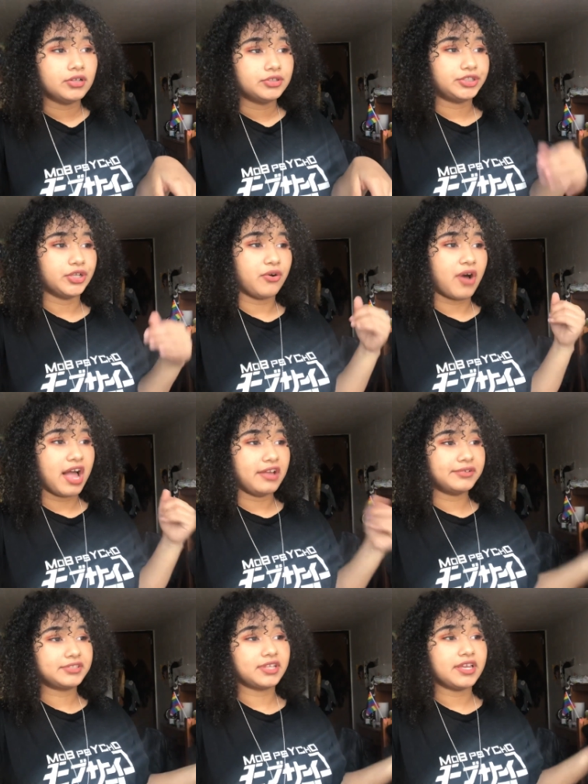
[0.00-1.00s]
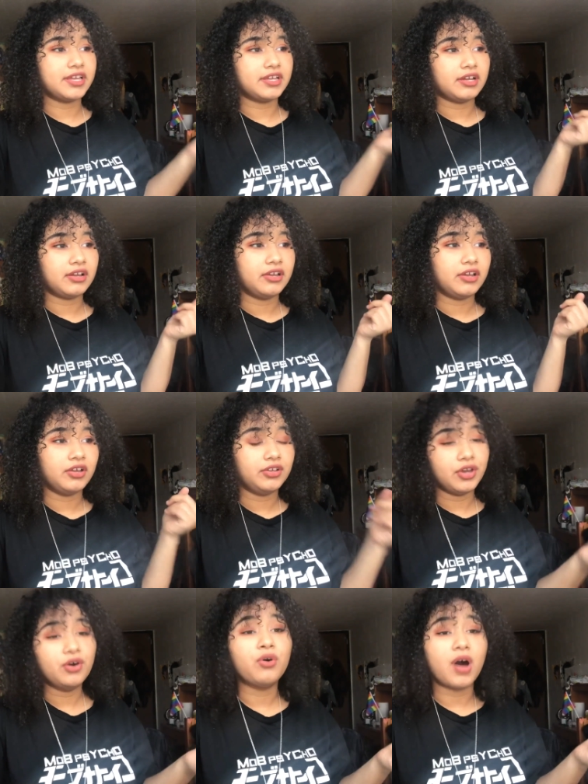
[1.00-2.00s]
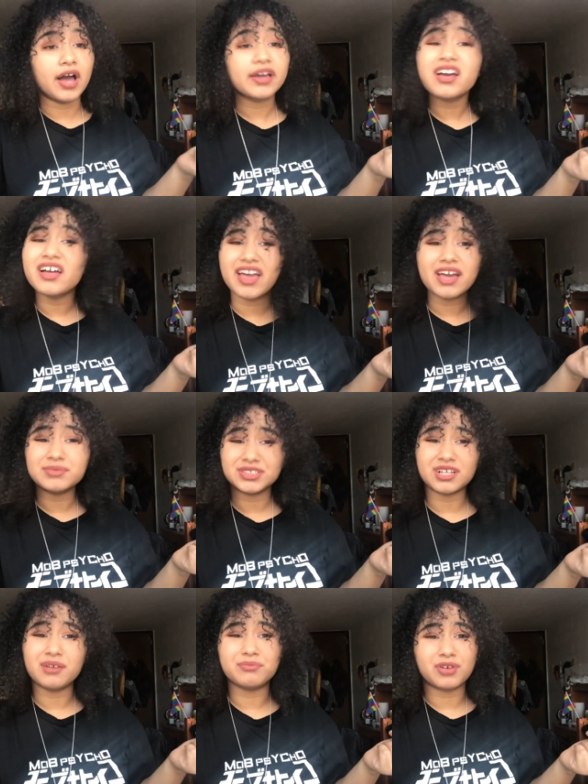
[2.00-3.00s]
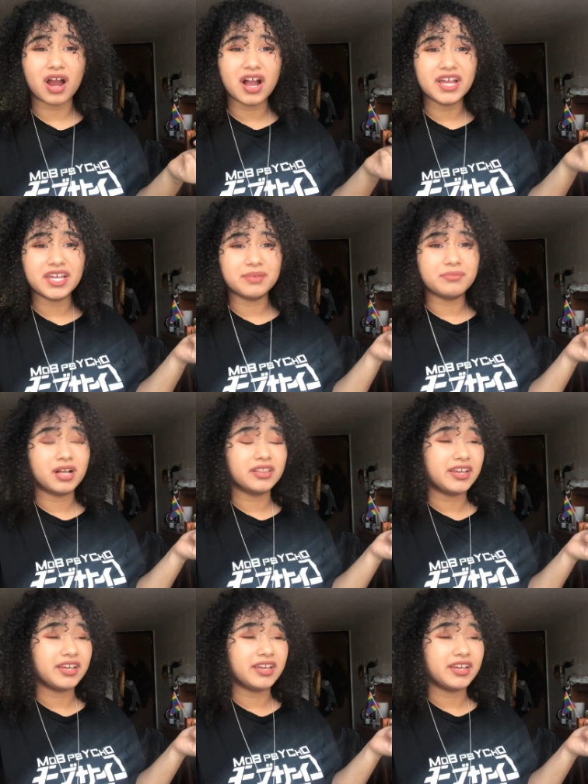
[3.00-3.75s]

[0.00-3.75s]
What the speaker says: So I was like, yo, I got Amazon Prime.